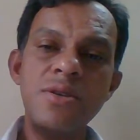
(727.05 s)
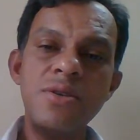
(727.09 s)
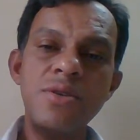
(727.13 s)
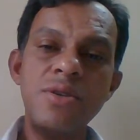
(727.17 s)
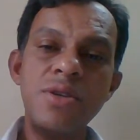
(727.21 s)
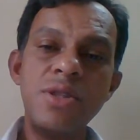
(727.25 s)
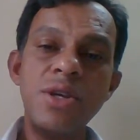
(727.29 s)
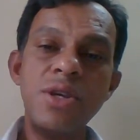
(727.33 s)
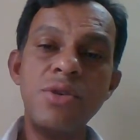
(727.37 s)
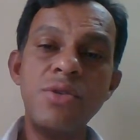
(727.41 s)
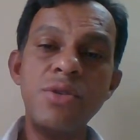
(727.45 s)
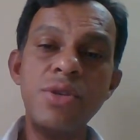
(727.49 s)

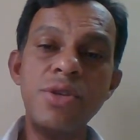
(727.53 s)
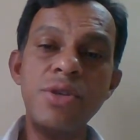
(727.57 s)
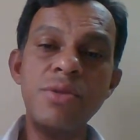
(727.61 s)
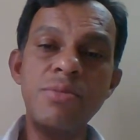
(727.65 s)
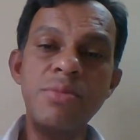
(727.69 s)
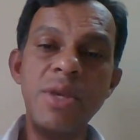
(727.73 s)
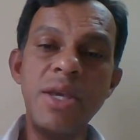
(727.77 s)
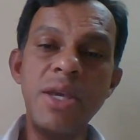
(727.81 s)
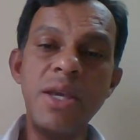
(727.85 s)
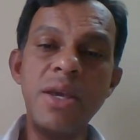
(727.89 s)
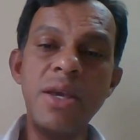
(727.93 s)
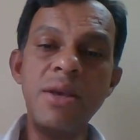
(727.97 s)
with a good
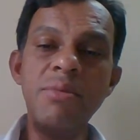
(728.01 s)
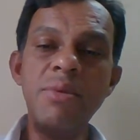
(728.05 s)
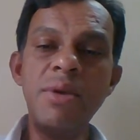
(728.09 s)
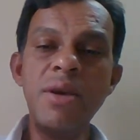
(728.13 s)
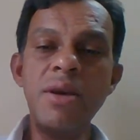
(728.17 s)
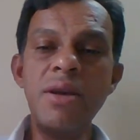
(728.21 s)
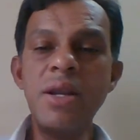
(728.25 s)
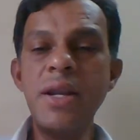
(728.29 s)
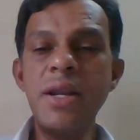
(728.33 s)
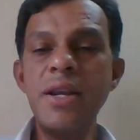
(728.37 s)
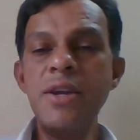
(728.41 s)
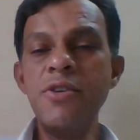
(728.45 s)

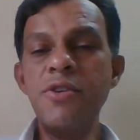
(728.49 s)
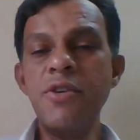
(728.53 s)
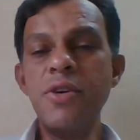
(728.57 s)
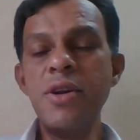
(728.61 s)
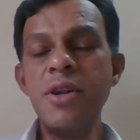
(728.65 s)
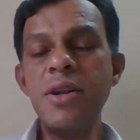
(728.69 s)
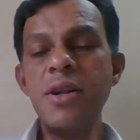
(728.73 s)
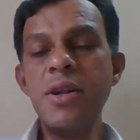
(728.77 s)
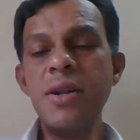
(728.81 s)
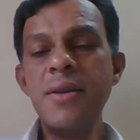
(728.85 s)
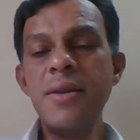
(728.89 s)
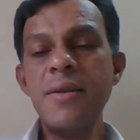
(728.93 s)
behavior and
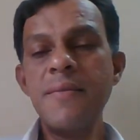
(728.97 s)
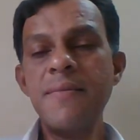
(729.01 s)
all,